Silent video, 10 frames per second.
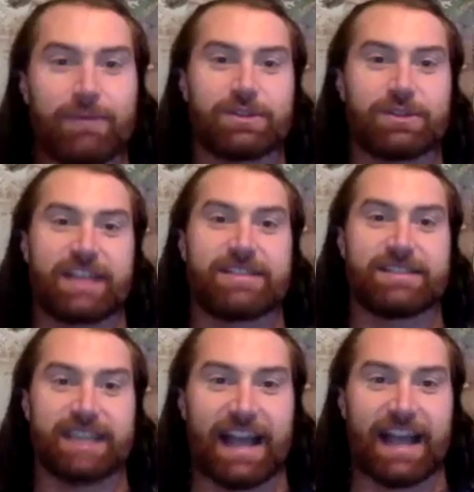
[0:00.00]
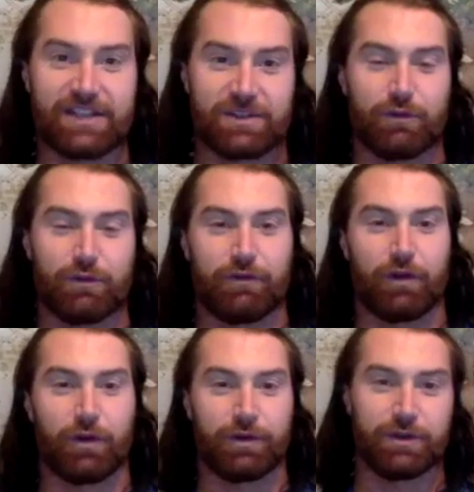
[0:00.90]
were scared to take action, move
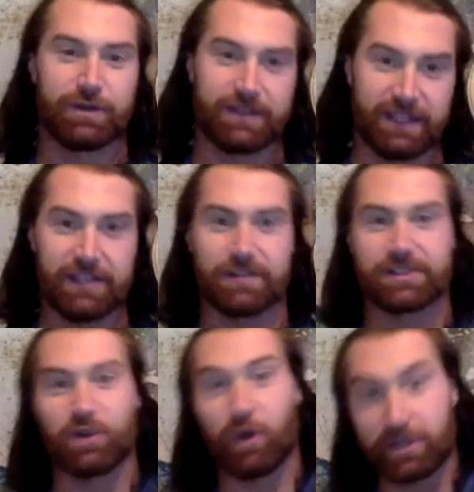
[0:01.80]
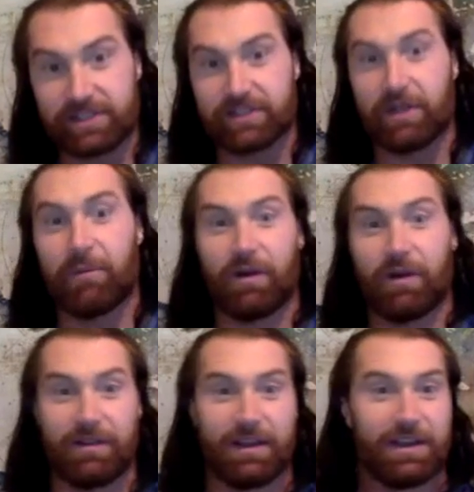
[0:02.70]
forward, do a deal, talk to
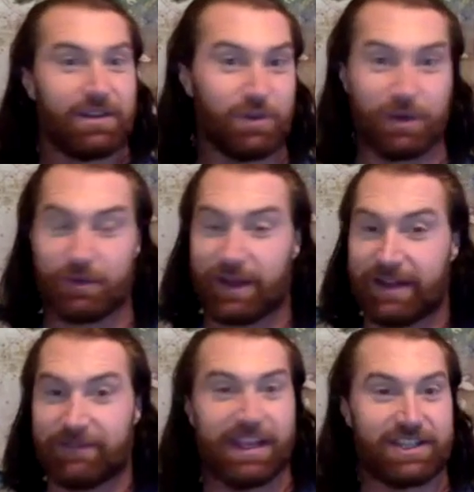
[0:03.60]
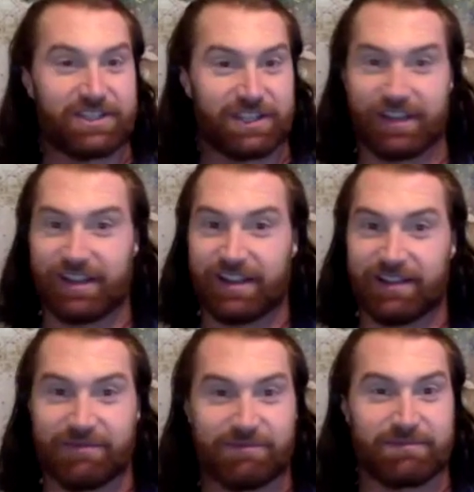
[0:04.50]
someone, do a
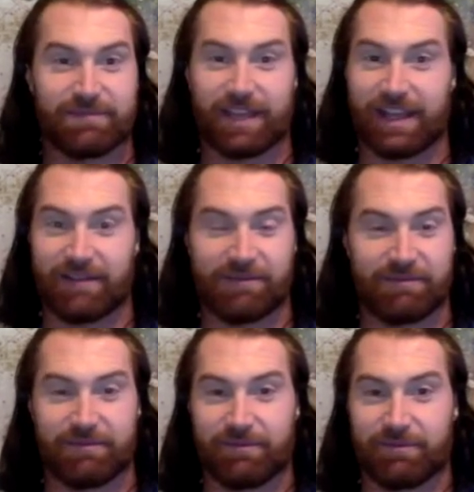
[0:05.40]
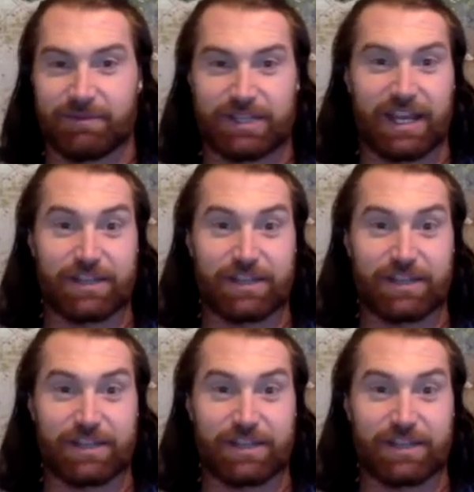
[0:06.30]
renovation, change